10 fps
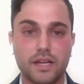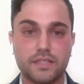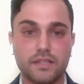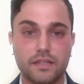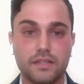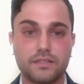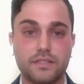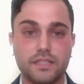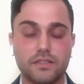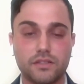And this
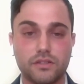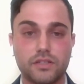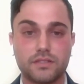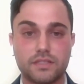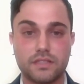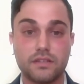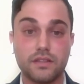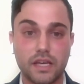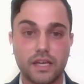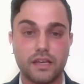deal looks
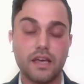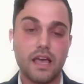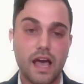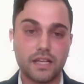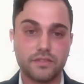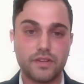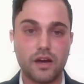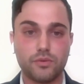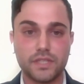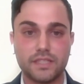like, as of now,
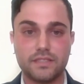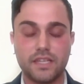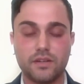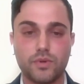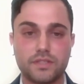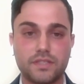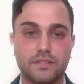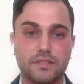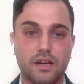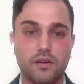we'll need to see it once
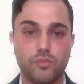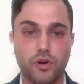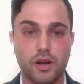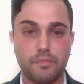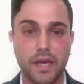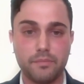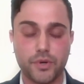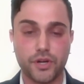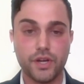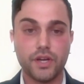it's uh, more on
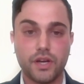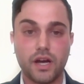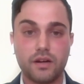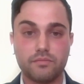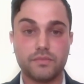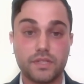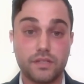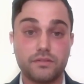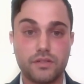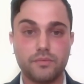paper, um,
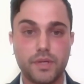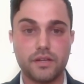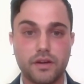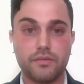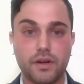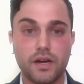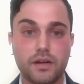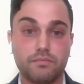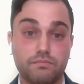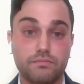could be um,
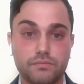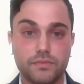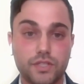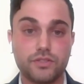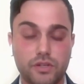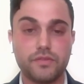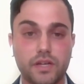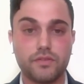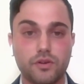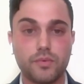um, deserving
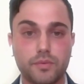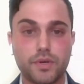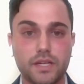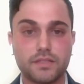of a Nobel Prize.